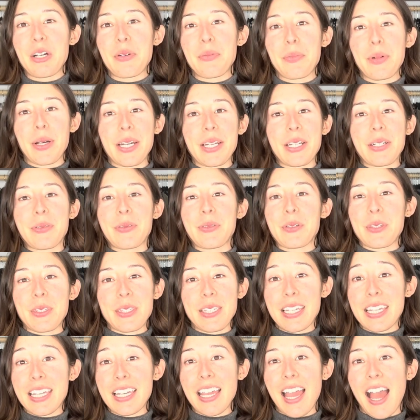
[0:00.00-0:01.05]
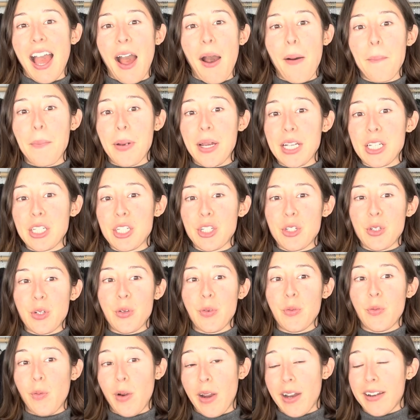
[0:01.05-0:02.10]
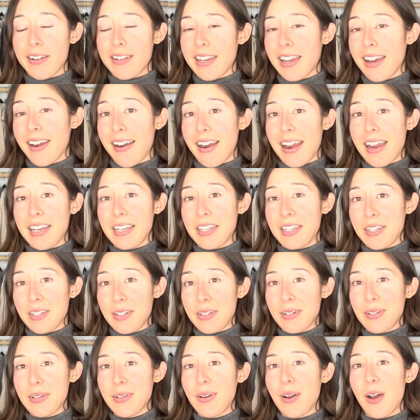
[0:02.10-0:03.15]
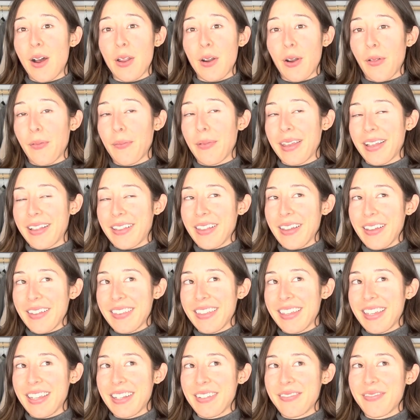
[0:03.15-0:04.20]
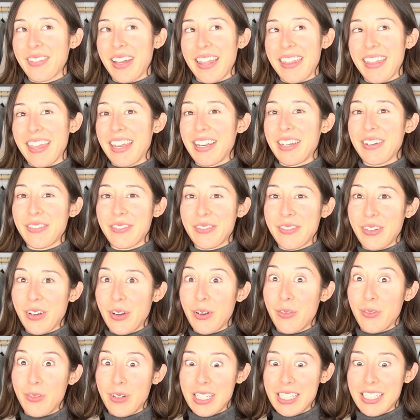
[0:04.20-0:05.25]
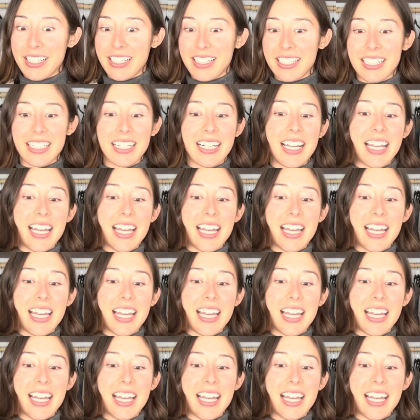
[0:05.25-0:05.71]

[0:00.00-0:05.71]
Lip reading: but we'll see how much wear and tear I do on all my clothing by the end of winter.